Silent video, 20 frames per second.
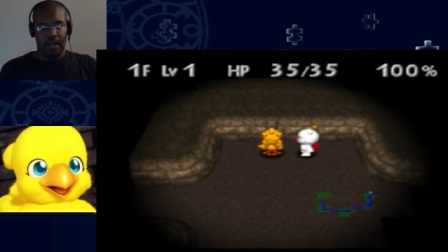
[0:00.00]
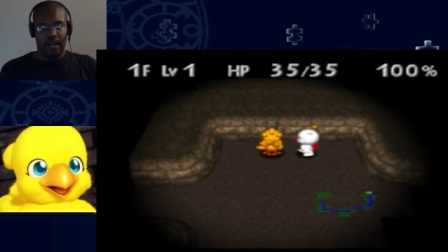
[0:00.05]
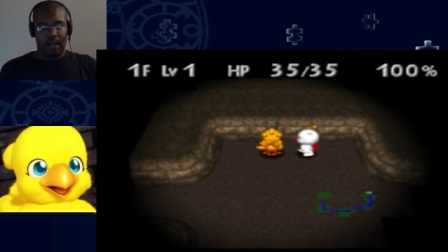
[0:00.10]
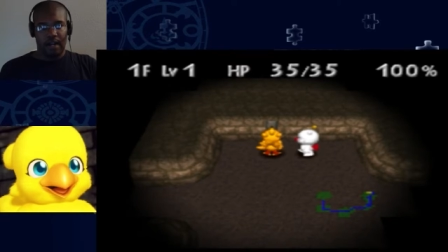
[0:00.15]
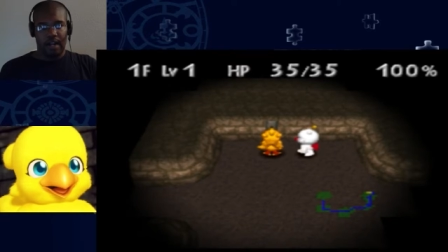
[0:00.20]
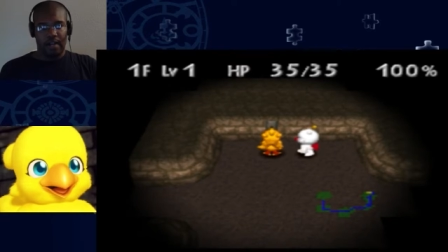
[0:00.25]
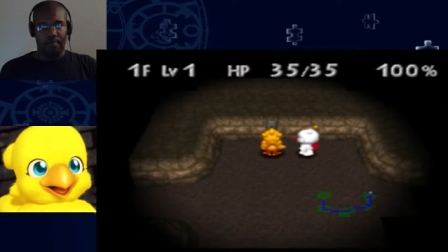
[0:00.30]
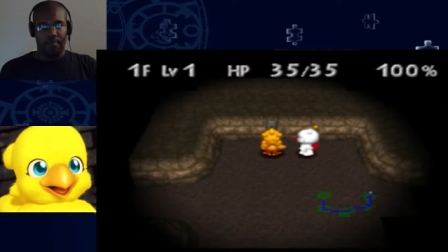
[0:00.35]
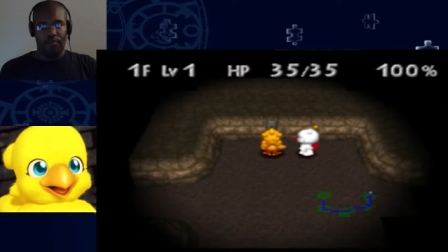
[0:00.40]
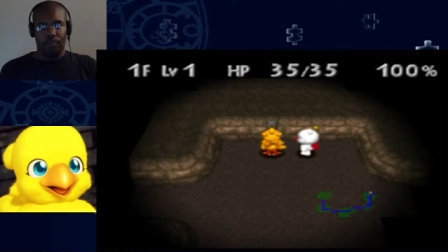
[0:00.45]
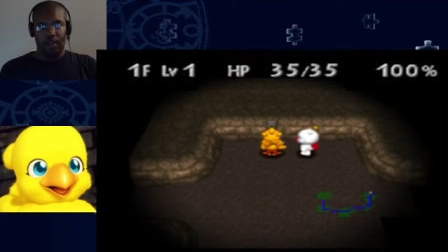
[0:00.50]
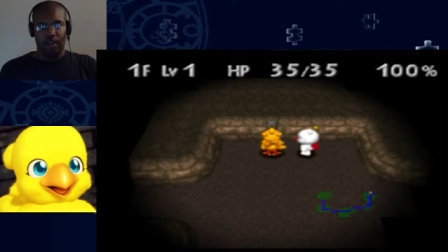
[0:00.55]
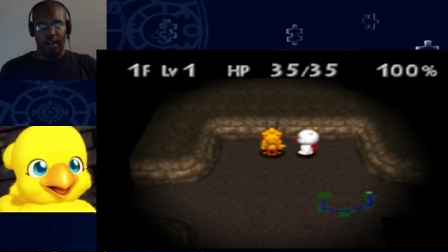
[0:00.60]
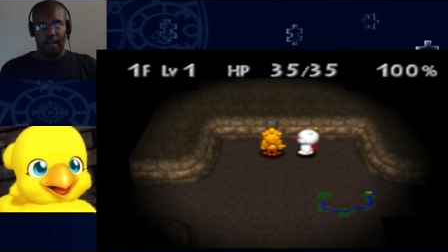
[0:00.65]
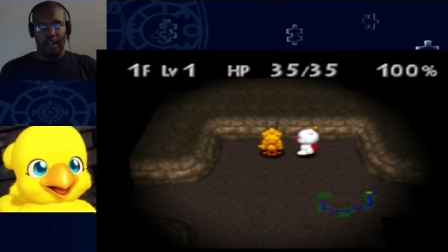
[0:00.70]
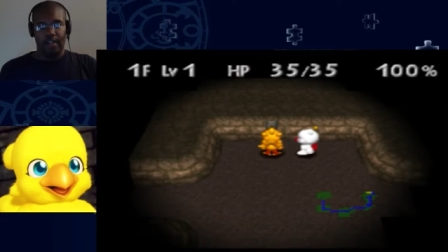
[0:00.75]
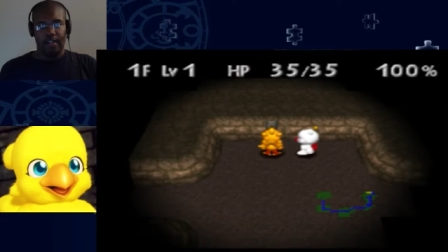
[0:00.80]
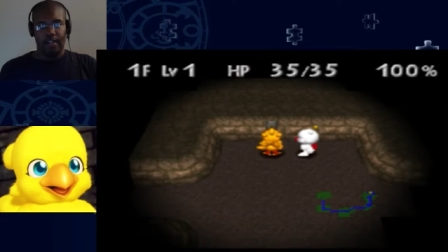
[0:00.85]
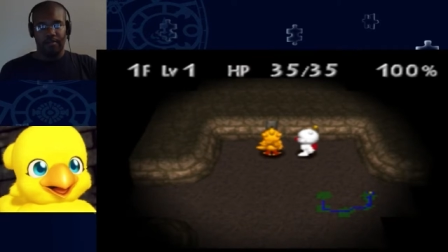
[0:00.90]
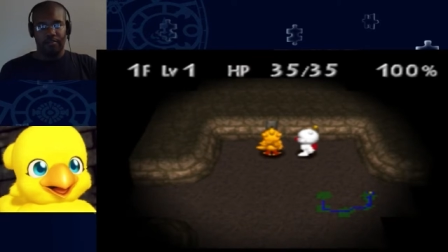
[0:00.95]
I am
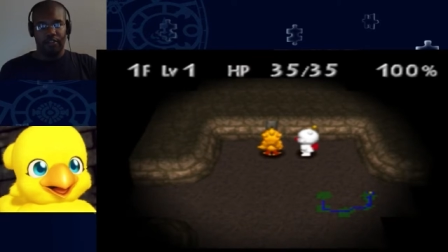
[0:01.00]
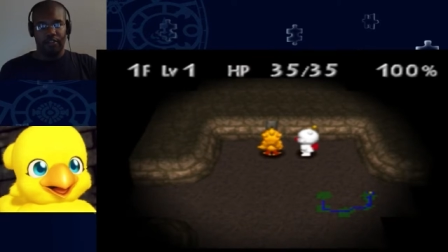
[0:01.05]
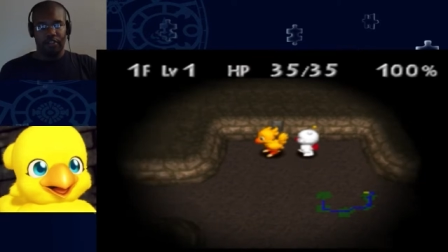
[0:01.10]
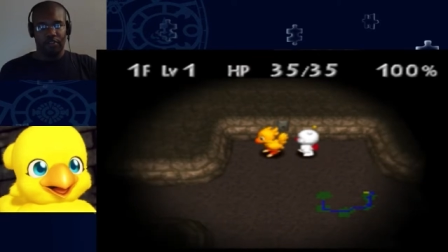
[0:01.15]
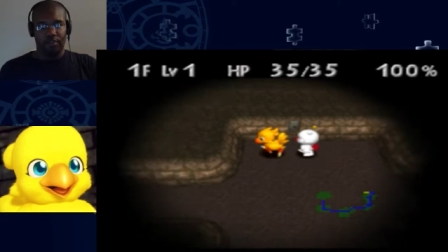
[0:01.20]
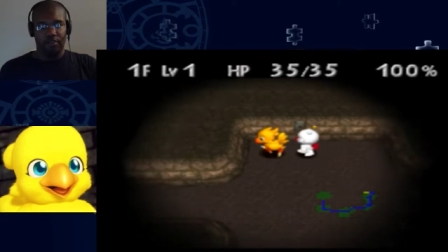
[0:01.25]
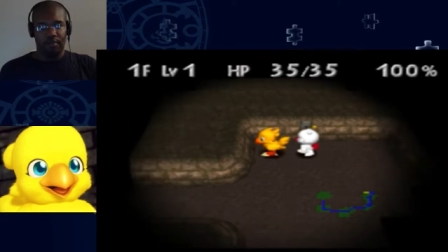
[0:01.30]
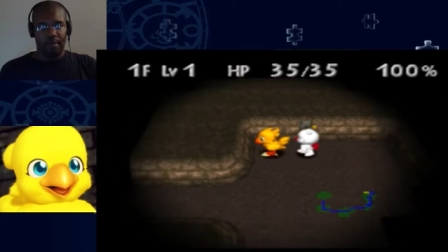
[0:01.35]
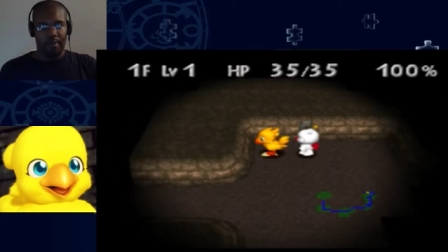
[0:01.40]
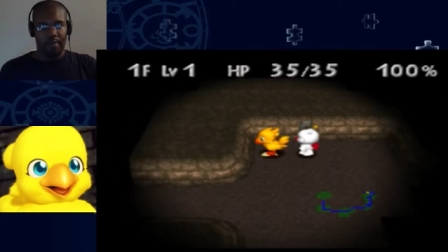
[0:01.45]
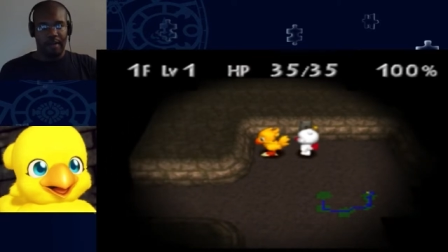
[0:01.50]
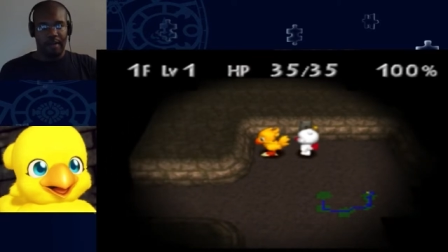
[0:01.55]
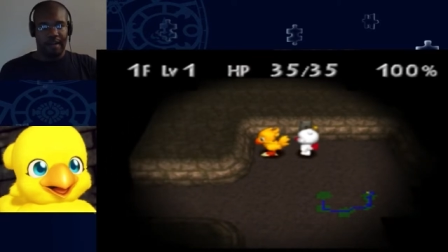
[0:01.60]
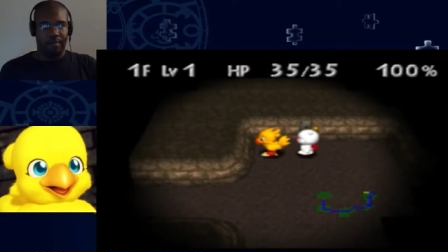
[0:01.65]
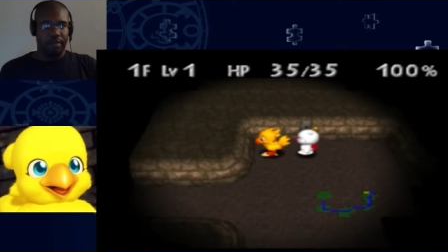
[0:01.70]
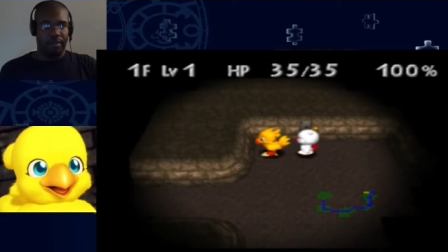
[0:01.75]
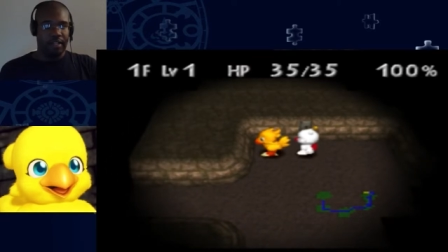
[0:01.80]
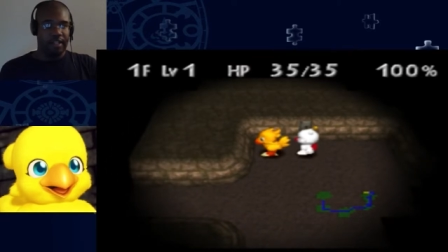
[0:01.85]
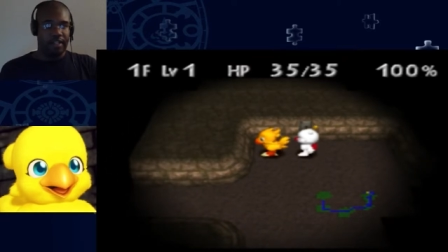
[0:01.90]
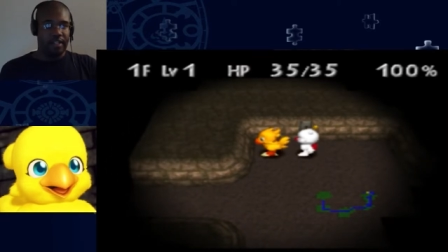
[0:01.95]
trying to remember how to
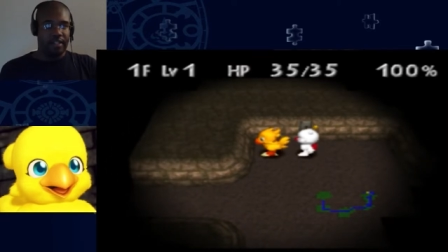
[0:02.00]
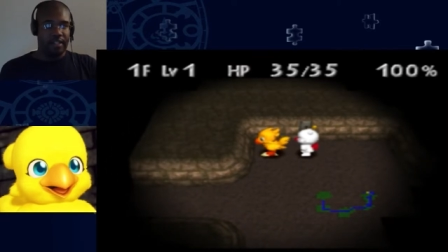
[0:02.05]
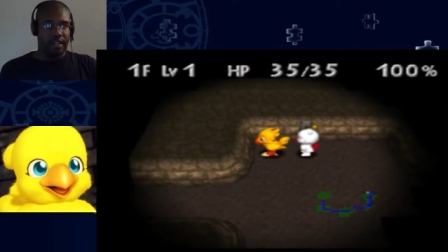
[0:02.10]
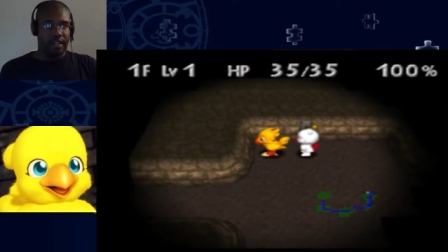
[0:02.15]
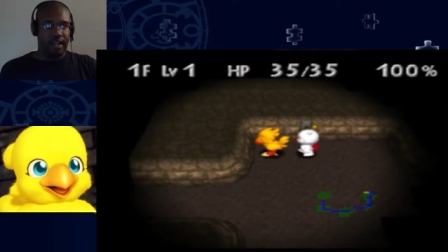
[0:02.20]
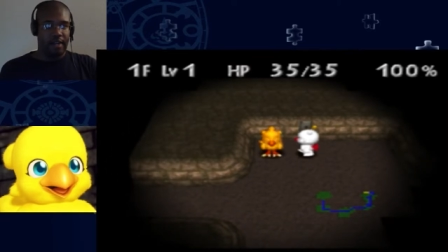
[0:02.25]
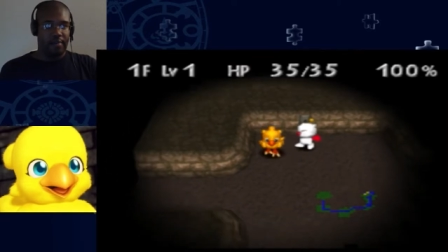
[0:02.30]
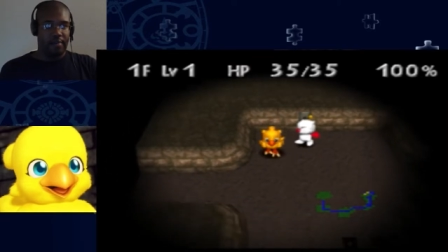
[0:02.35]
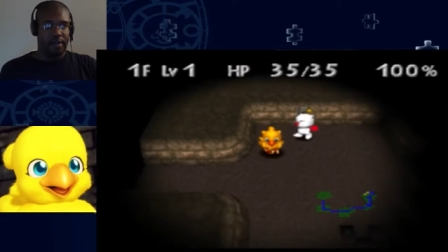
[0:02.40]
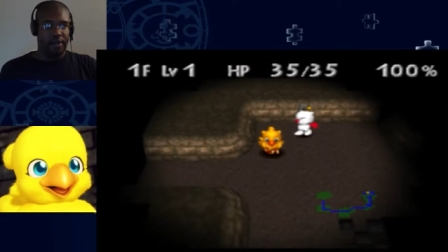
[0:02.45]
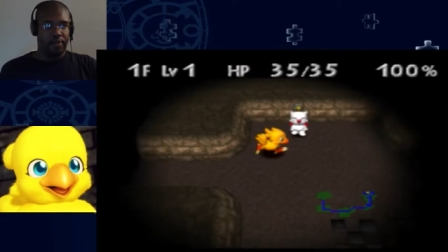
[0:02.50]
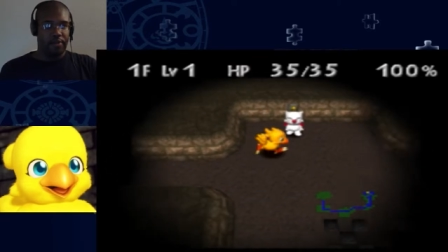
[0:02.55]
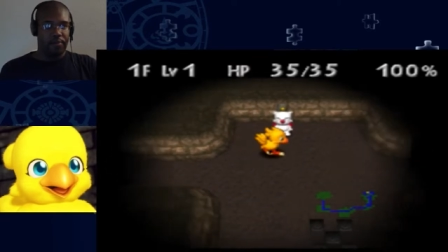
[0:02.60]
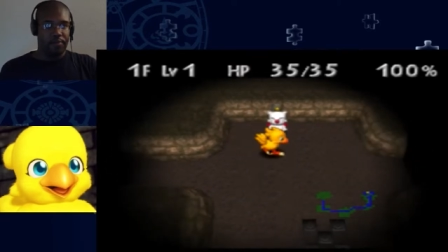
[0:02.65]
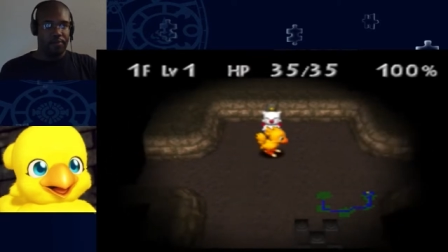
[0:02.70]
play this game here.